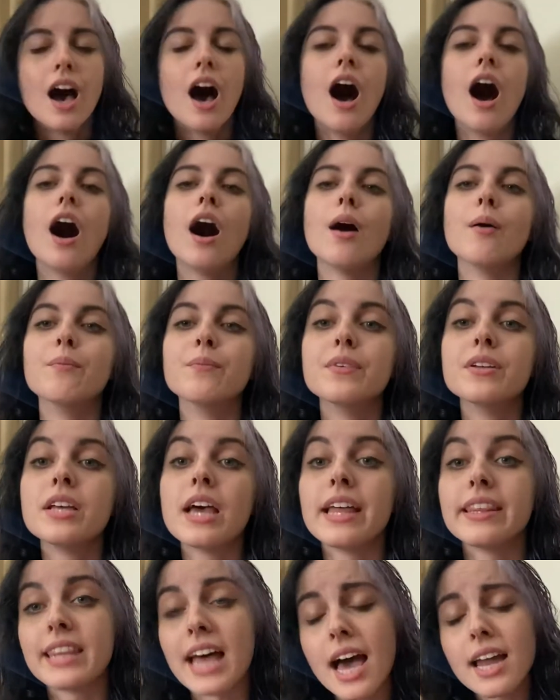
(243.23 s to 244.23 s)
Um,
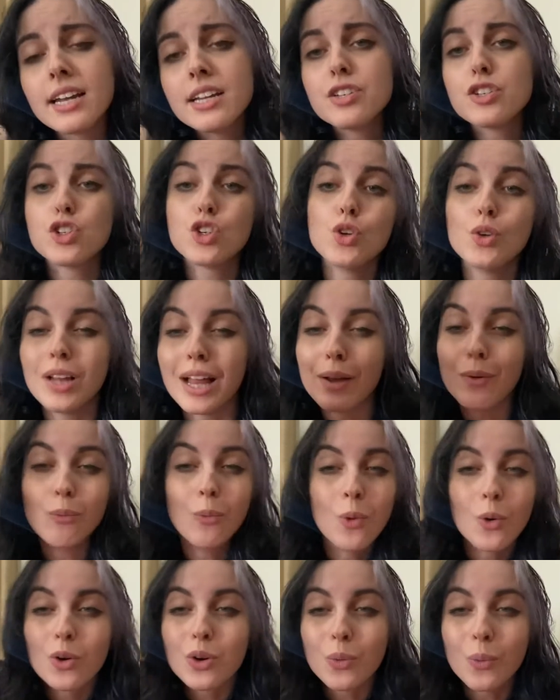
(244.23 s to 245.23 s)
and that is to like
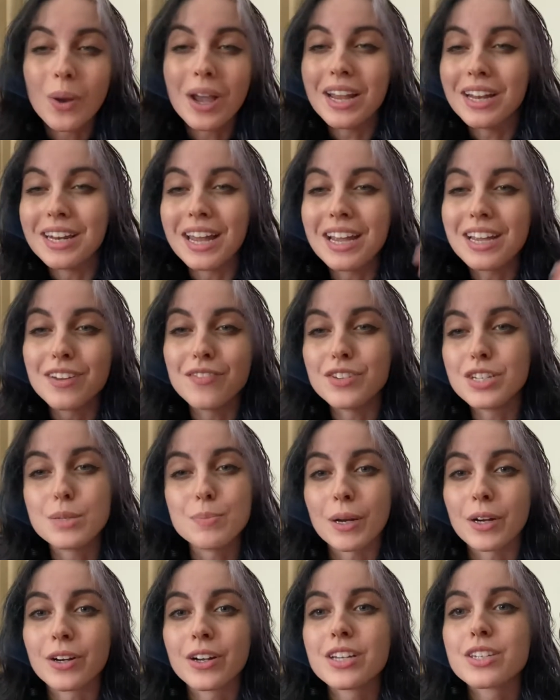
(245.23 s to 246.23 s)
ward away negative
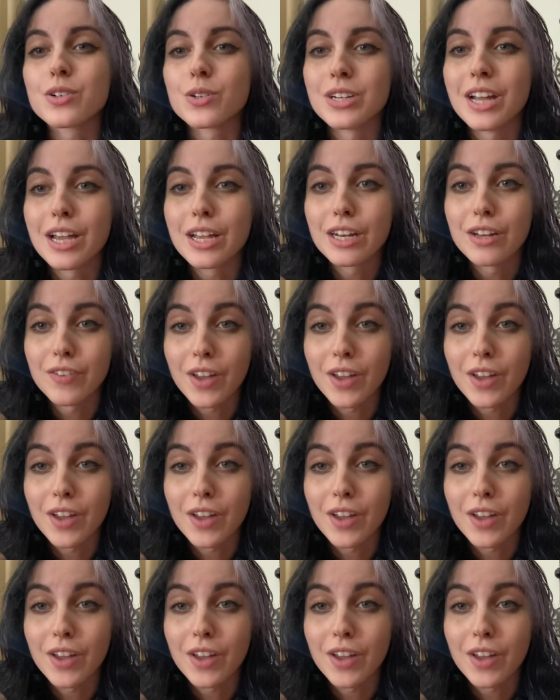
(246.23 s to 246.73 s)
spirits or negative